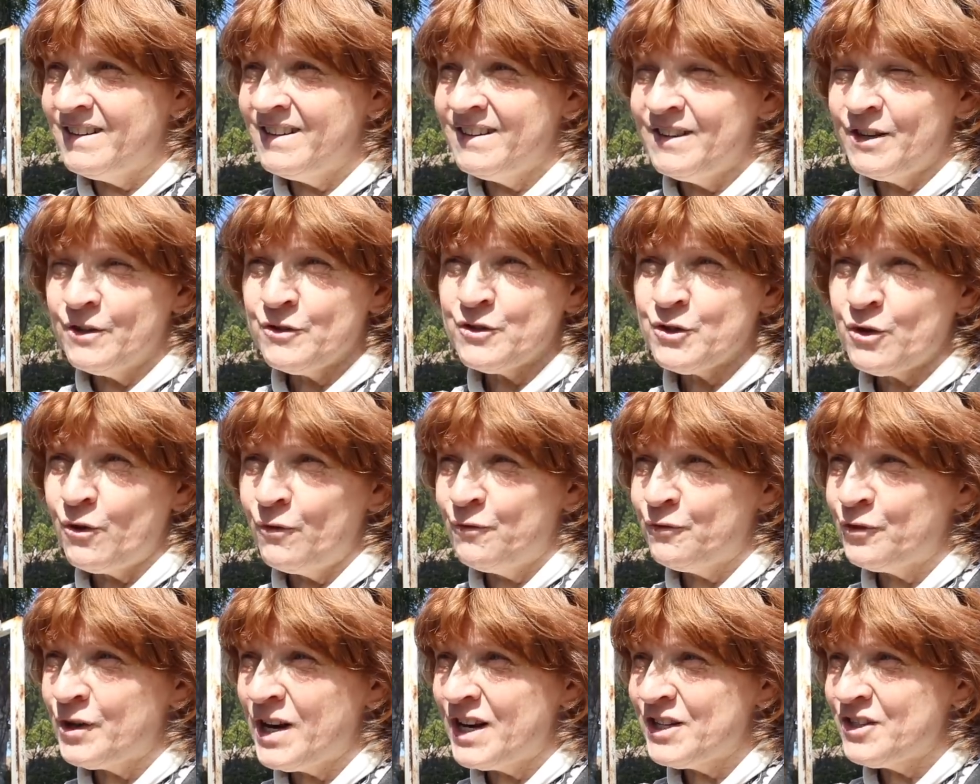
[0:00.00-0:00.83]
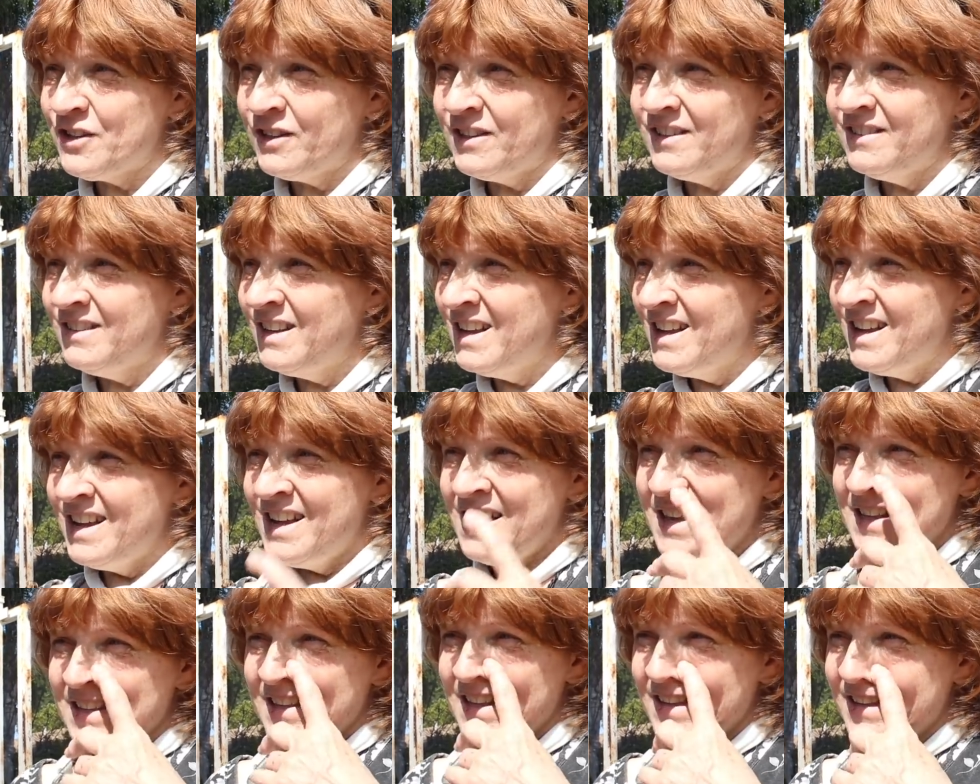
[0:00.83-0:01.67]
They're so fragile
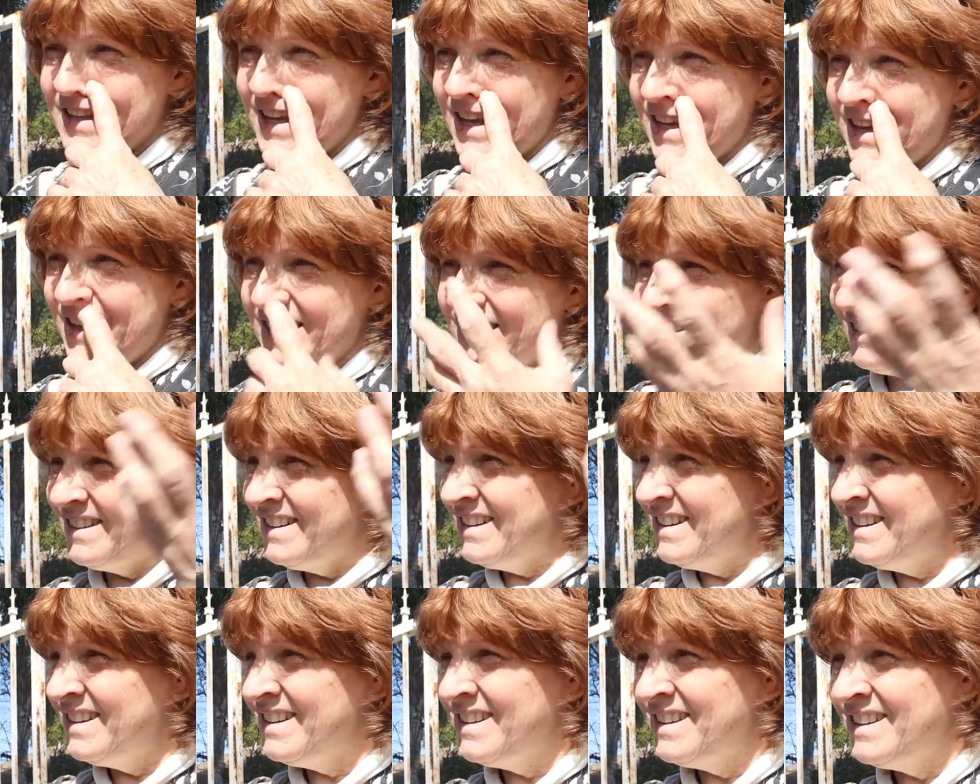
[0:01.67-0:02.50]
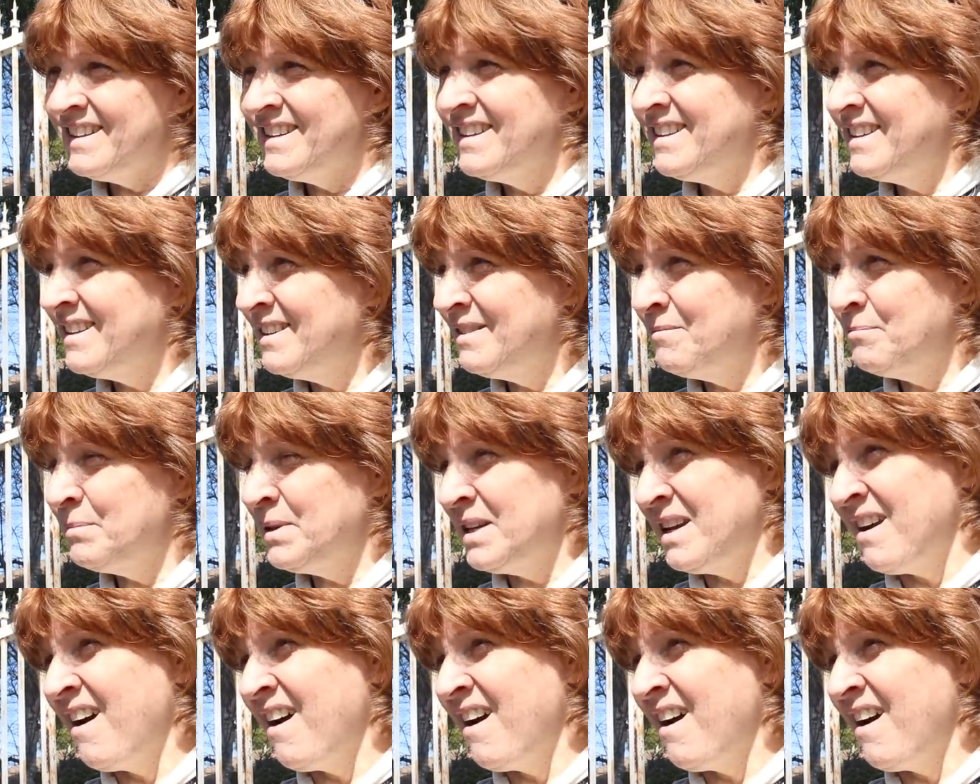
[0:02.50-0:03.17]
that they can be